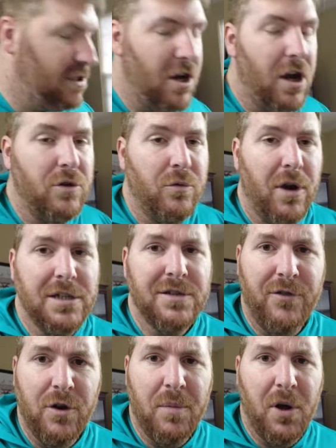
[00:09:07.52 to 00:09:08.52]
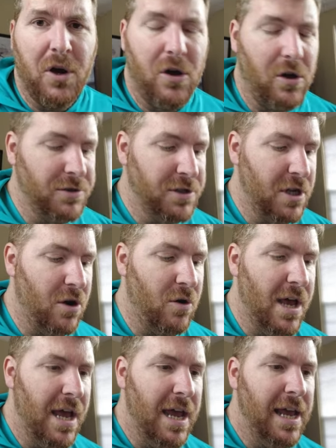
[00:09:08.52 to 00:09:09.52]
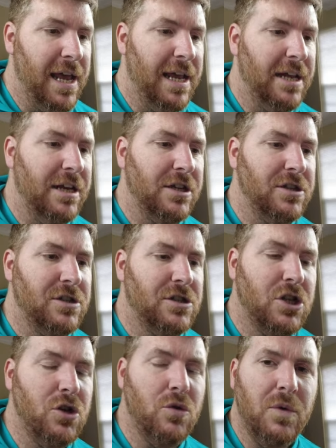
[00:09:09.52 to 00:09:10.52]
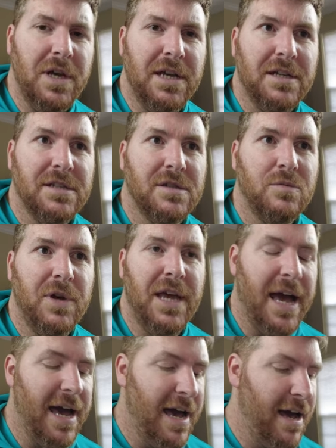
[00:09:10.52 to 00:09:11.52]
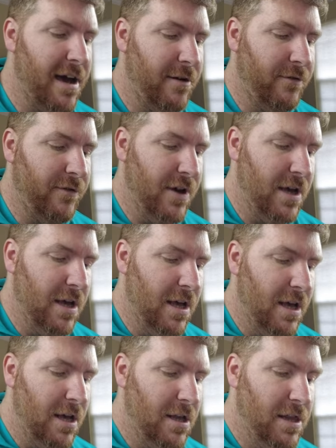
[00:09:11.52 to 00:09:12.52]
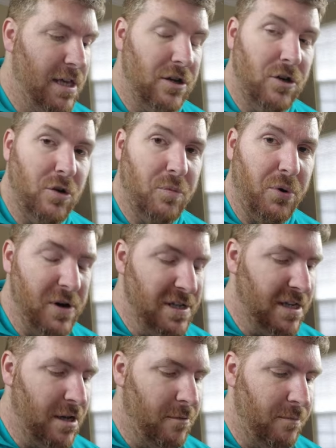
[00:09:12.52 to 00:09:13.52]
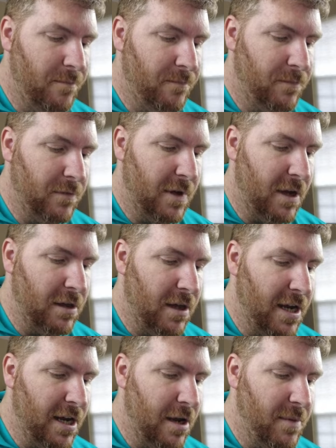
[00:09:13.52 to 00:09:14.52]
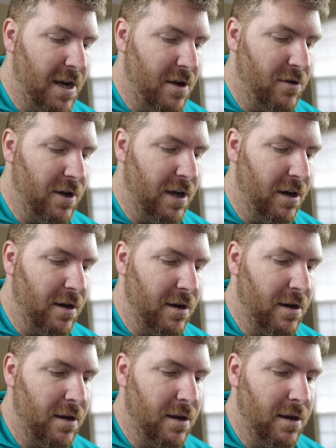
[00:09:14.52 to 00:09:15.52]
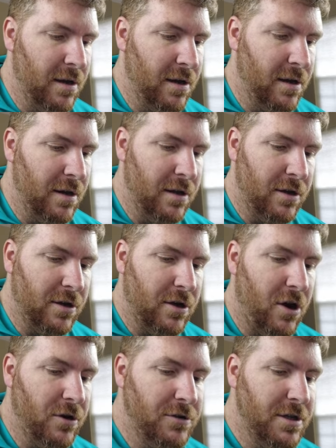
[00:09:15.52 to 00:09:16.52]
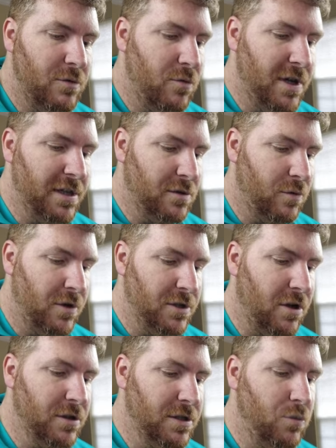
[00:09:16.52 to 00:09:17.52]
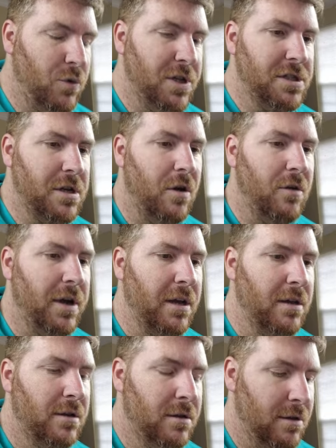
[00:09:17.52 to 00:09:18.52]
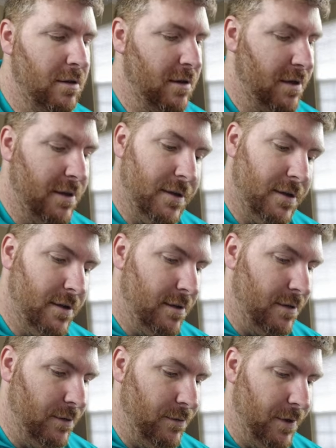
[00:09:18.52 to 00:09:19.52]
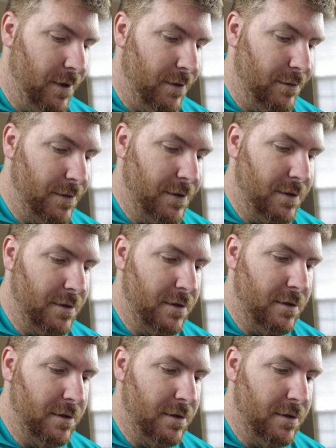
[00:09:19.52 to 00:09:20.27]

Donruss football also. In 2 weeks, we have the new Prism. A lot coming out here. Carson Wentz. Where's Carson Wentz going? Who knows?